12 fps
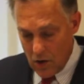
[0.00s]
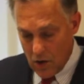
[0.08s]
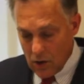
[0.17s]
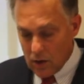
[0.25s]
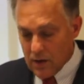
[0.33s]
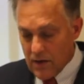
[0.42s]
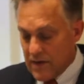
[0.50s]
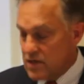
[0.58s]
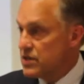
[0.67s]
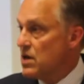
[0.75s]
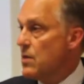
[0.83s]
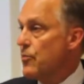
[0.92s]
Earlier
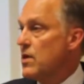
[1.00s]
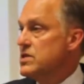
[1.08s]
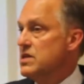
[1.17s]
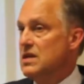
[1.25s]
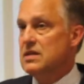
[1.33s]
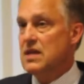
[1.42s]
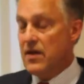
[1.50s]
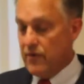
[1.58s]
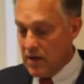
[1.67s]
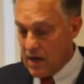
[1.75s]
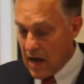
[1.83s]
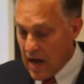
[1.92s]
this year, President
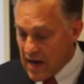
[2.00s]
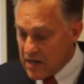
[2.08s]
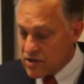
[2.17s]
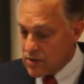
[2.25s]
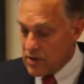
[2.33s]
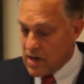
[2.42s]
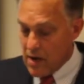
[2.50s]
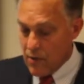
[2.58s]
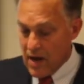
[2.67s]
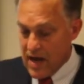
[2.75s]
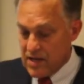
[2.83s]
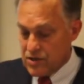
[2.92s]
David Eisler and I
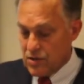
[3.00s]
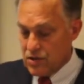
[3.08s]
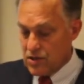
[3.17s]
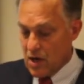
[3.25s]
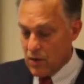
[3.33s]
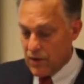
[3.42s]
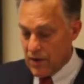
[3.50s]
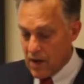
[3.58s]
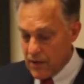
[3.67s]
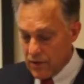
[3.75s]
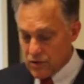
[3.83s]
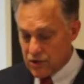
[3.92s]
were asked to share with
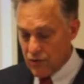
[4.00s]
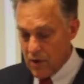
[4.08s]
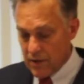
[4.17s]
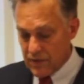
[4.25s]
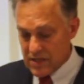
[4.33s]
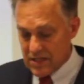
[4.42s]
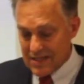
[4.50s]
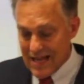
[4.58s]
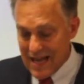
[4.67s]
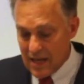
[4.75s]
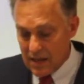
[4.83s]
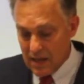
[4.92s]
others throughout the
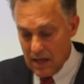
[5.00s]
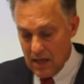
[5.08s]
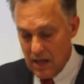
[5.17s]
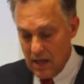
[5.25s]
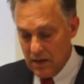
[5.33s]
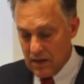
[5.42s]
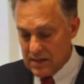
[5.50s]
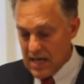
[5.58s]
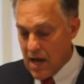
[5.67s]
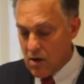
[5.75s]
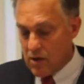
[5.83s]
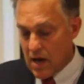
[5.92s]
state the
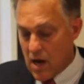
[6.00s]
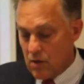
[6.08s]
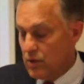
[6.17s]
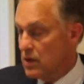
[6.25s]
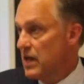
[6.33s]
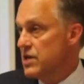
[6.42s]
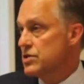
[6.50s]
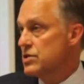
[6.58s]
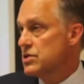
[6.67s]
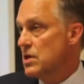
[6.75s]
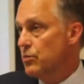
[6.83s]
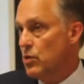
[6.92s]
town-gown
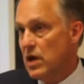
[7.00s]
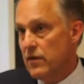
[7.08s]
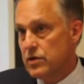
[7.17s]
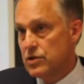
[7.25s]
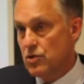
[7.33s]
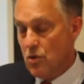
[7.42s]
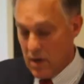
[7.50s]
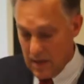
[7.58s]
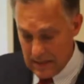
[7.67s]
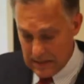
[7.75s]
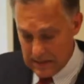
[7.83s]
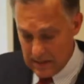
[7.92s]
relationship we have
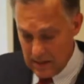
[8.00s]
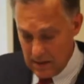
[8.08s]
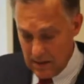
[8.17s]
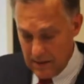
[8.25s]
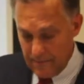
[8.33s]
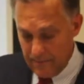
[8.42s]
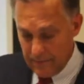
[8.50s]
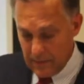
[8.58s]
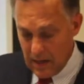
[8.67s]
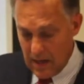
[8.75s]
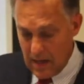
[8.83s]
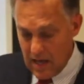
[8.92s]
enjoyed.
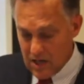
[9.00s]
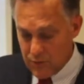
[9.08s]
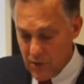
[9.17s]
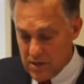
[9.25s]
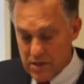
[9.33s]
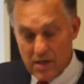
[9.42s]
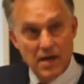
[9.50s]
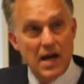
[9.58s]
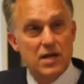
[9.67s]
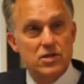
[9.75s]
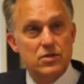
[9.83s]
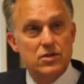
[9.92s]
As President
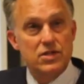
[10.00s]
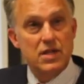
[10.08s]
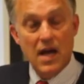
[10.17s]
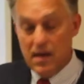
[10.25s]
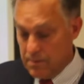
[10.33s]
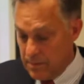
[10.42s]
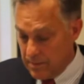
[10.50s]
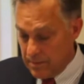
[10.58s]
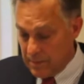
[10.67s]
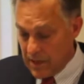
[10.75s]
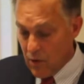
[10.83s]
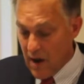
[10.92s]
Eisler said,
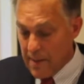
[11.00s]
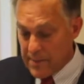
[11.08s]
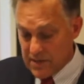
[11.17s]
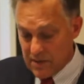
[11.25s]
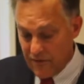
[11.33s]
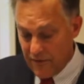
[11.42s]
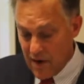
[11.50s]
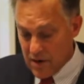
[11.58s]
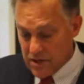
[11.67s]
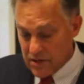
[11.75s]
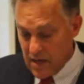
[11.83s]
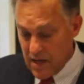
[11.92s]
Big Rapids and
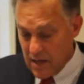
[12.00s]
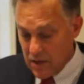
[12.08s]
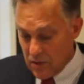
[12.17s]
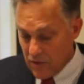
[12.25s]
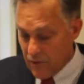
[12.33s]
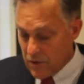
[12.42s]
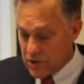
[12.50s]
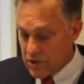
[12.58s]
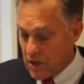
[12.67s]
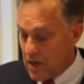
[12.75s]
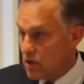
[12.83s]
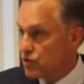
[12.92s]
Ferris State
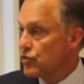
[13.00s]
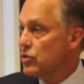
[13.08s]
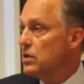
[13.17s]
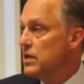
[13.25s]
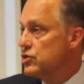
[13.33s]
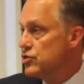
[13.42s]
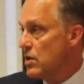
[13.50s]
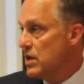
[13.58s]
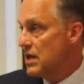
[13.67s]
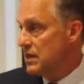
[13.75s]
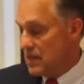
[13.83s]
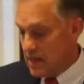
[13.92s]
University are truly
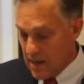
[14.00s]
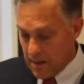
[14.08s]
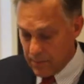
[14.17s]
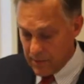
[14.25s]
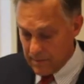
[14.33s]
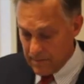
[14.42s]
joined at the hip,